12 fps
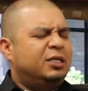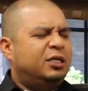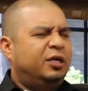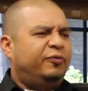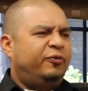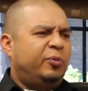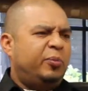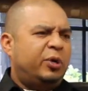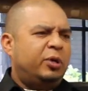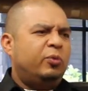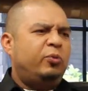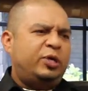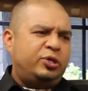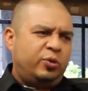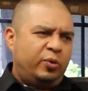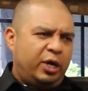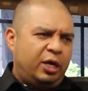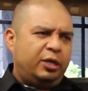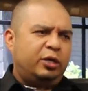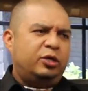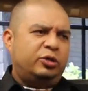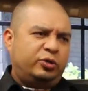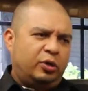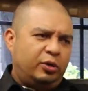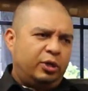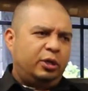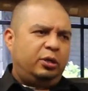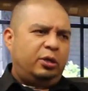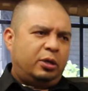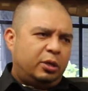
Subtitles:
discomfort, but we do well in controlling